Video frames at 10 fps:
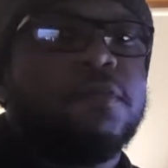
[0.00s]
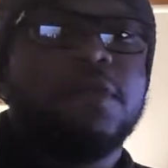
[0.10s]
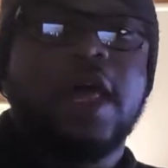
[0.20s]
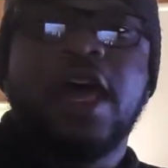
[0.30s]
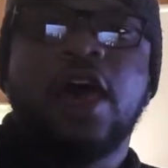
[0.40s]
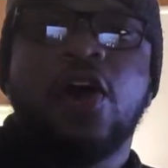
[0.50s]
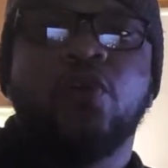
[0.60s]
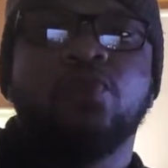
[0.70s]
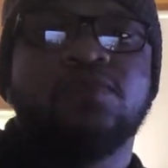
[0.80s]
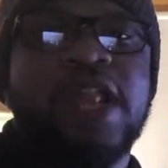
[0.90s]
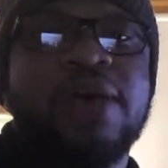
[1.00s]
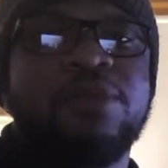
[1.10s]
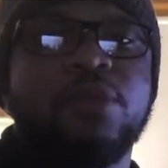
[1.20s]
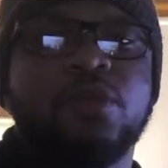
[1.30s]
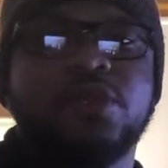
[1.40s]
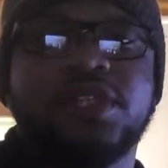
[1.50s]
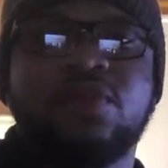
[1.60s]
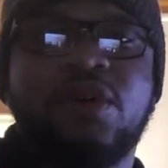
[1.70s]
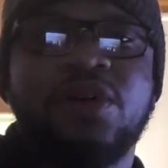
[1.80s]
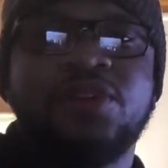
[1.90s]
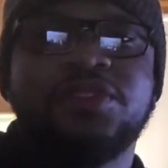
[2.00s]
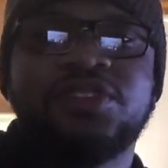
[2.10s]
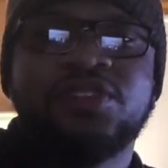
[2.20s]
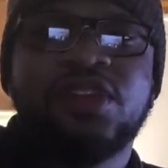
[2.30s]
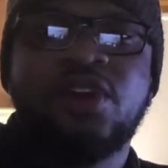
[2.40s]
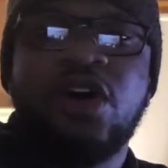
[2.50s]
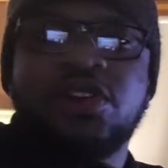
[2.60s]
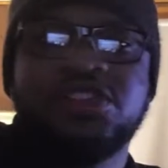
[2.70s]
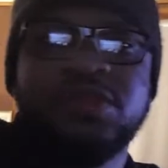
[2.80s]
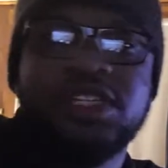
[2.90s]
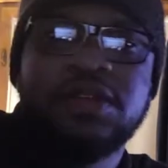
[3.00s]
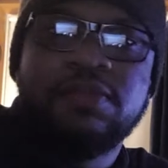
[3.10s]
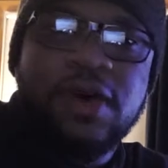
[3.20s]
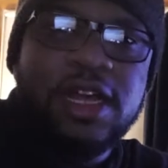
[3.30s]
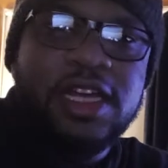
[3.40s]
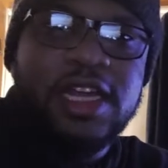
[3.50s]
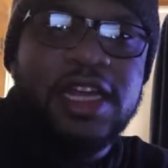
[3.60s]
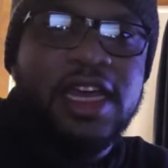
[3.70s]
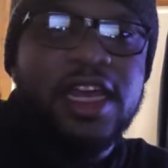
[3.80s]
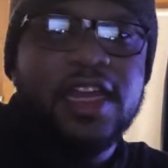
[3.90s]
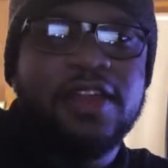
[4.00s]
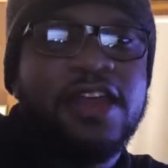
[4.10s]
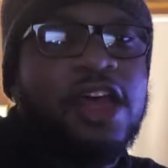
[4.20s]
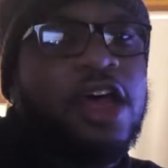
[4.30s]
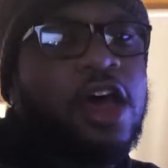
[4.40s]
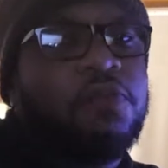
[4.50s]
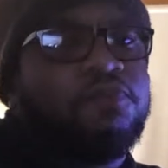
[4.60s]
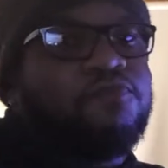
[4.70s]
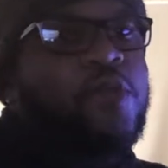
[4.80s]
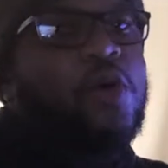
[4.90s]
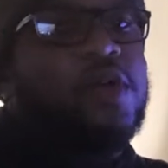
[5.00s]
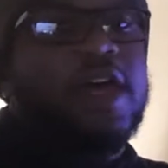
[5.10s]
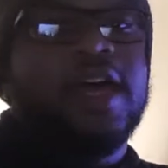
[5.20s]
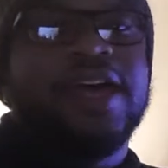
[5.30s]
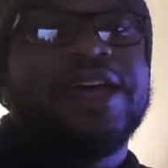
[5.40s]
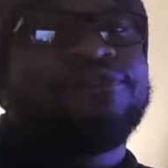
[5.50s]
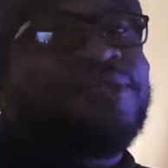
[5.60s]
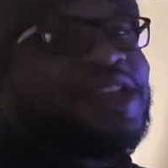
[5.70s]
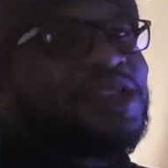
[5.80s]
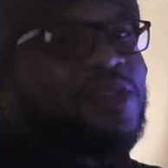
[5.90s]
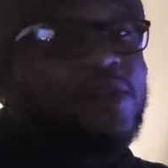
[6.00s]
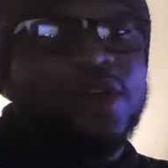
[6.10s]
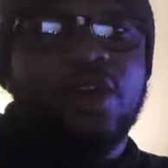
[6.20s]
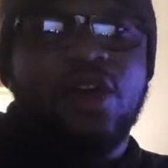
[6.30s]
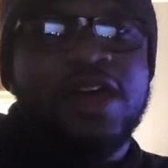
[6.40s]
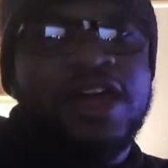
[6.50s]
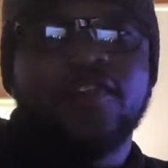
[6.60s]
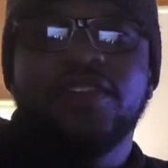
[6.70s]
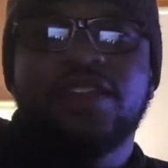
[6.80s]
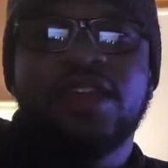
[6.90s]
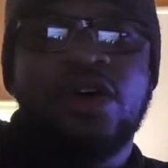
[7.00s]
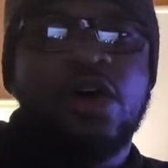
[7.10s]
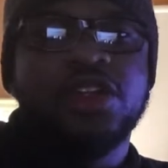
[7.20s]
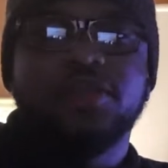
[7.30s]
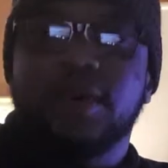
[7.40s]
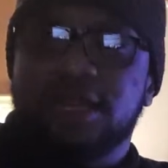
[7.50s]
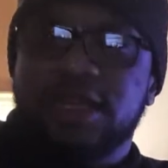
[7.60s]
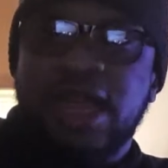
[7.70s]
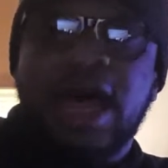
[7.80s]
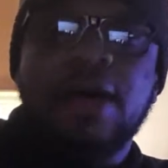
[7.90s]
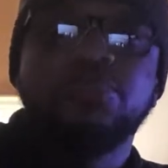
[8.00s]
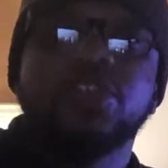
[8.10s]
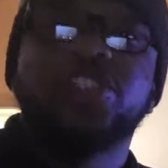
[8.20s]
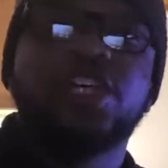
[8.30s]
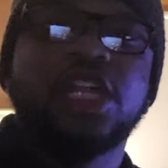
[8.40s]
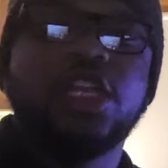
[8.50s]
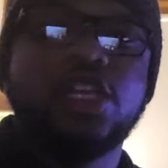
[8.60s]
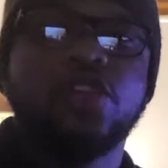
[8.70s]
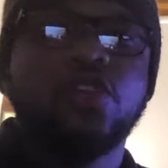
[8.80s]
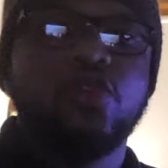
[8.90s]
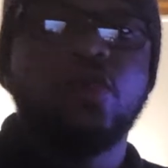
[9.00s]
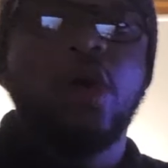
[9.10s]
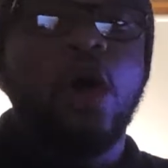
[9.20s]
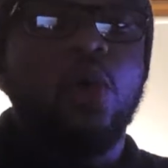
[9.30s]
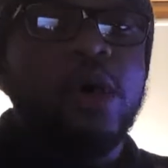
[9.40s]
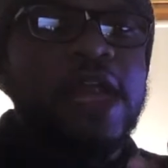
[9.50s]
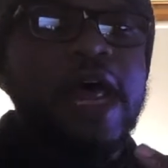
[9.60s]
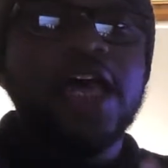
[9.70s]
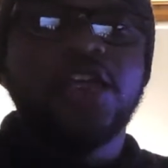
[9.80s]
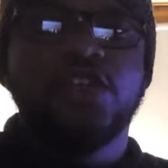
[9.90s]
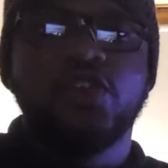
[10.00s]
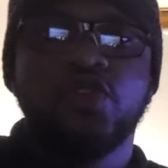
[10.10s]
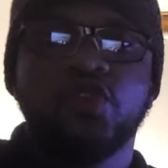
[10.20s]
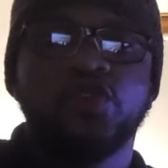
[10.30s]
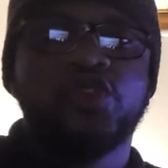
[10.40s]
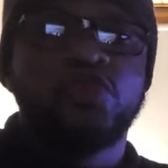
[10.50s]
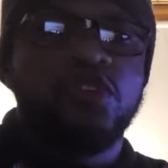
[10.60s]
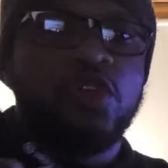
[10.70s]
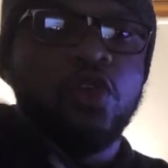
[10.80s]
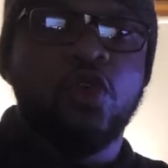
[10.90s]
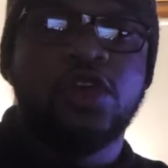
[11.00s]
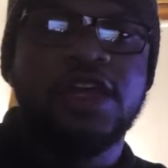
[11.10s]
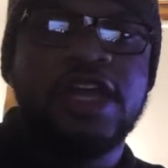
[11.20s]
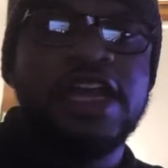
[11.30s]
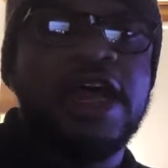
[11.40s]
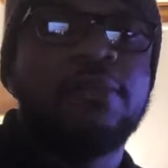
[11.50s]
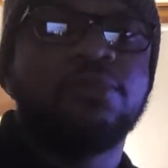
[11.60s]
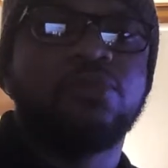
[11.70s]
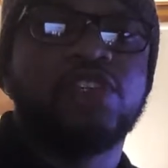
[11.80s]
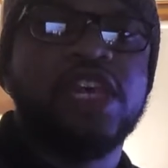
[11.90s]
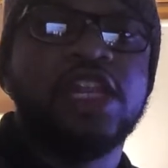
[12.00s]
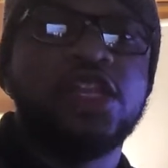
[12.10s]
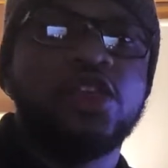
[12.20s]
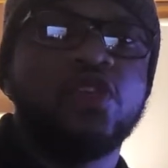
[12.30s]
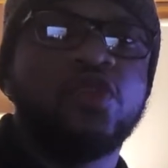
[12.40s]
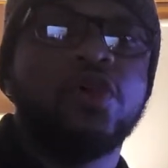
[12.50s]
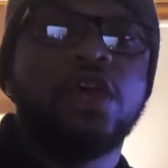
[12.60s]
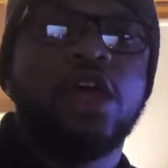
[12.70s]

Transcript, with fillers: Now, a lot of people are going to say, well, it's going to cost me some money to get it. Okay, and it's going to cost, everything costs money. I'm just telling you what I use to record it, and I'm telling you,